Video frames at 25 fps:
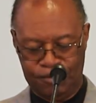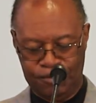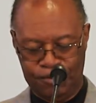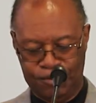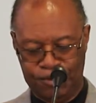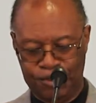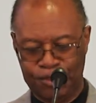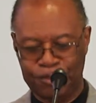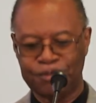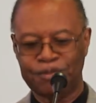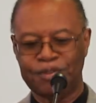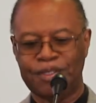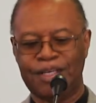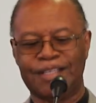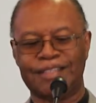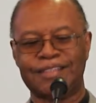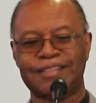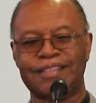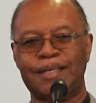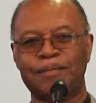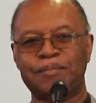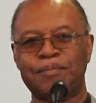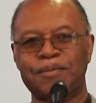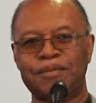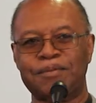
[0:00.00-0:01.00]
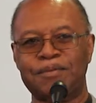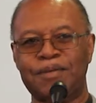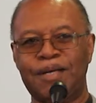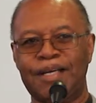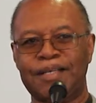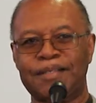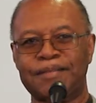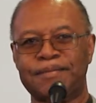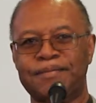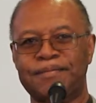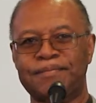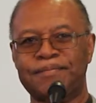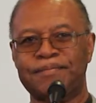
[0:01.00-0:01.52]
True, accepting
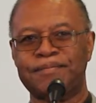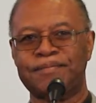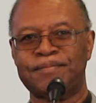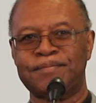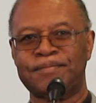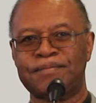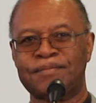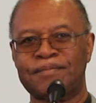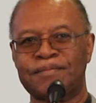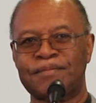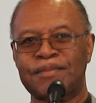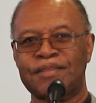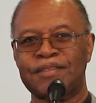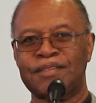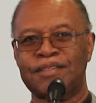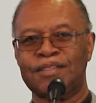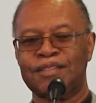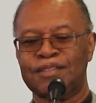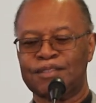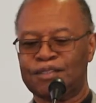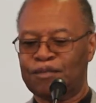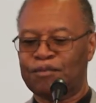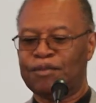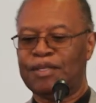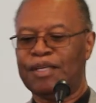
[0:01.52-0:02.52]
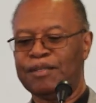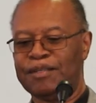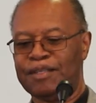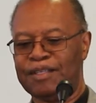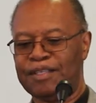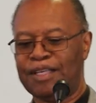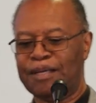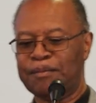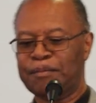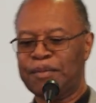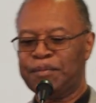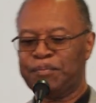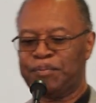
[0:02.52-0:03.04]
Christ. So let,
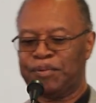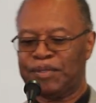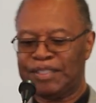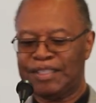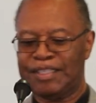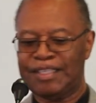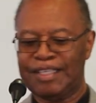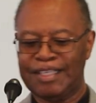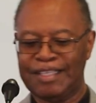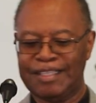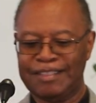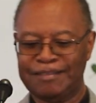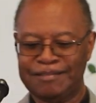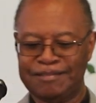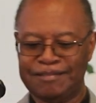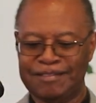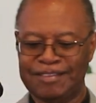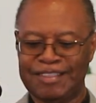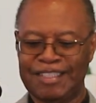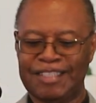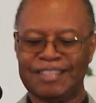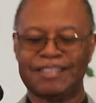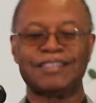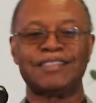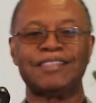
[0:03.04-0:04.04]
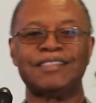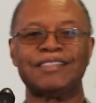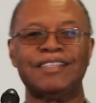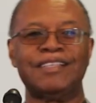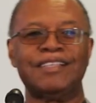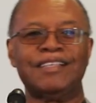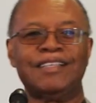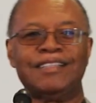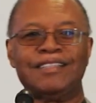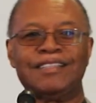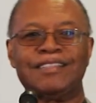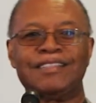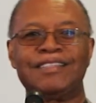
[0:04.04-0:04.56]
let me put it in just
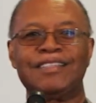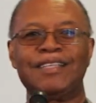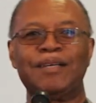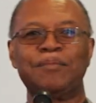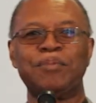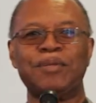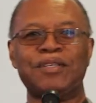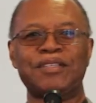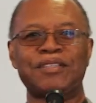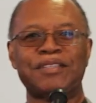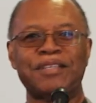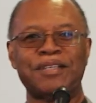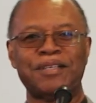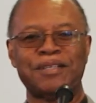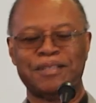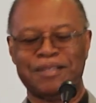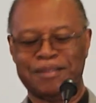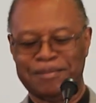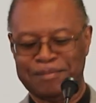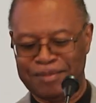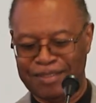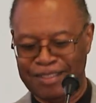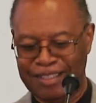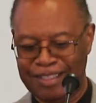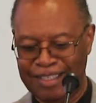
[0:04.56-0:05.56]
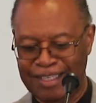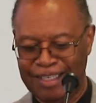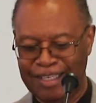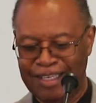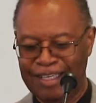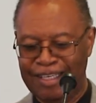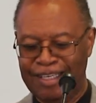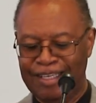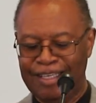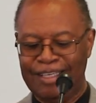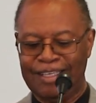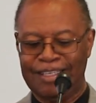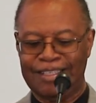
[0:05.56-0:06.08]
simpler terms.
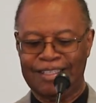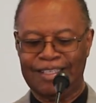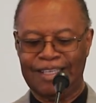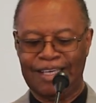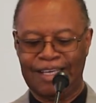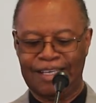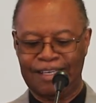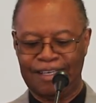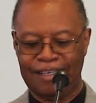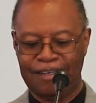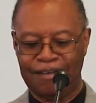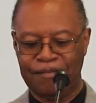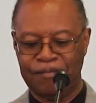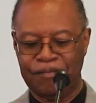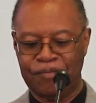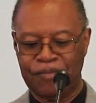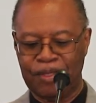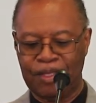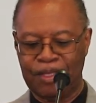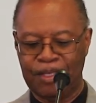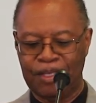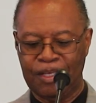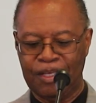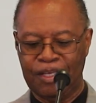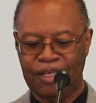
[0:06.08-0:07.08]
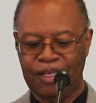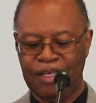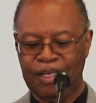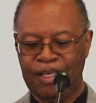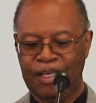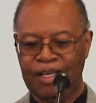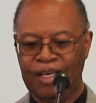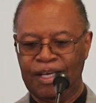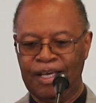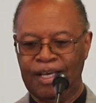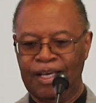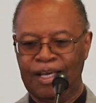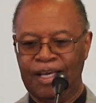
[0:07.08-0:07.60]
Is that a
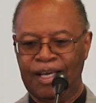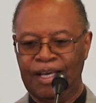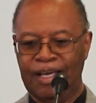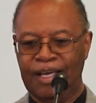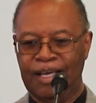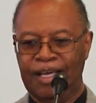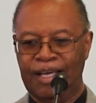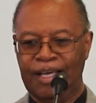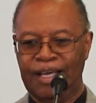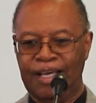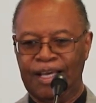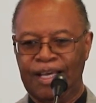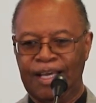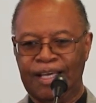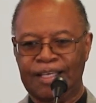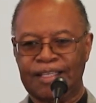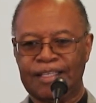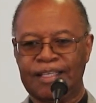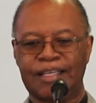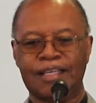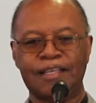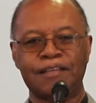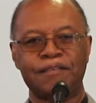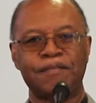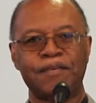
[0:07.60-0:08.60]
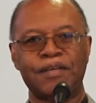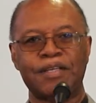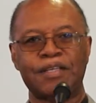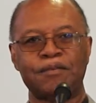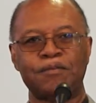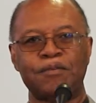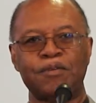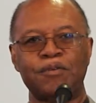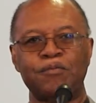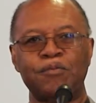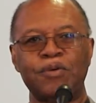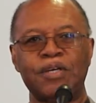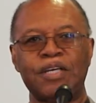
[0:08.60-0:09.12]
at the
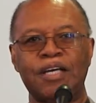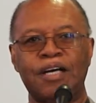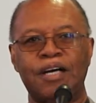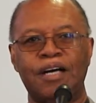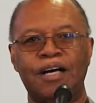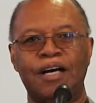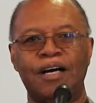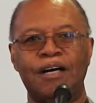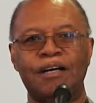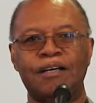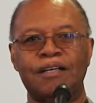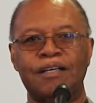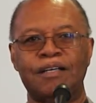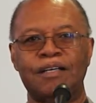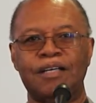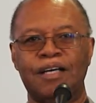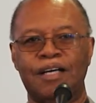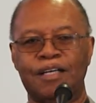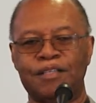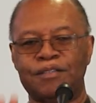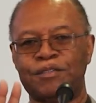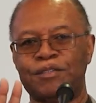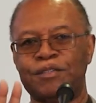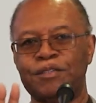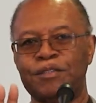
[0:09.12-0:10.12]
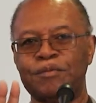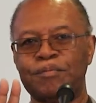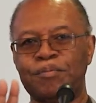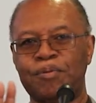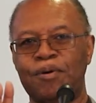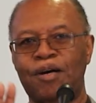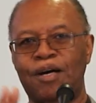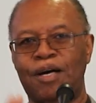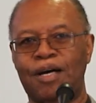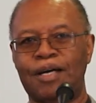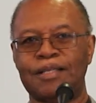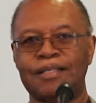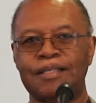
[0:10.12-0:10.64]
individual, we are a
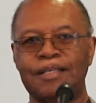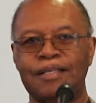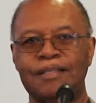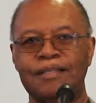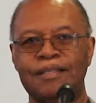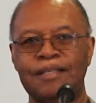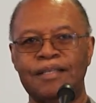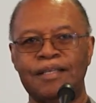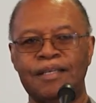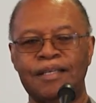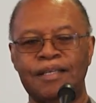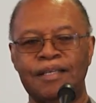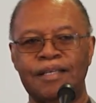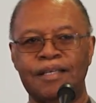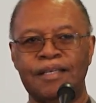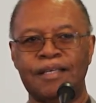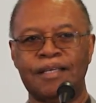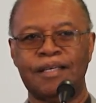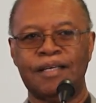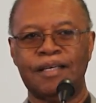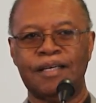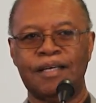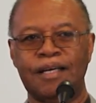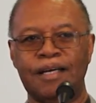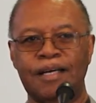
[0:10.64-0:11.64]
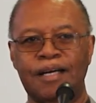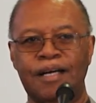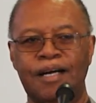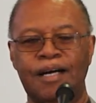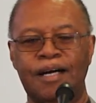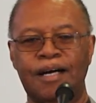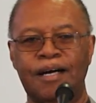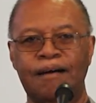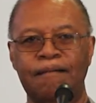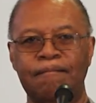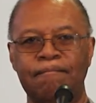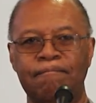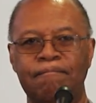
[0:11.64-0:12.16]
two-part
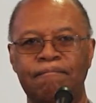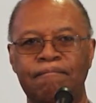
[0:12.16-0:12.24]
uh,